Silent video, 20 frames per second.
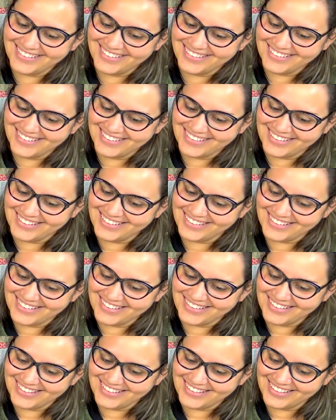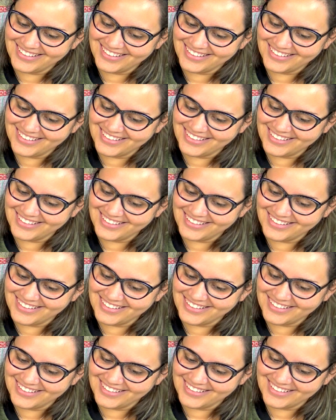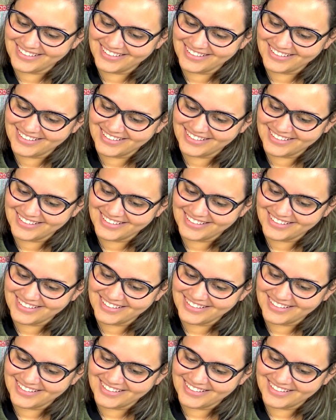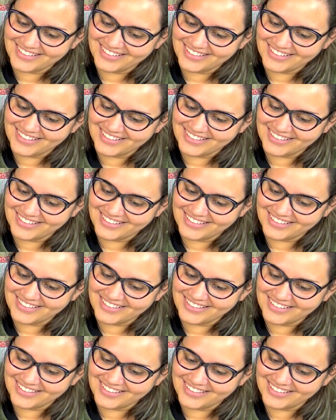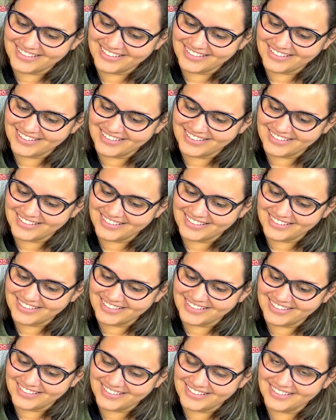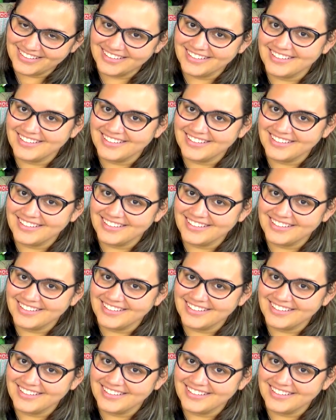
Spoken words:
(silent)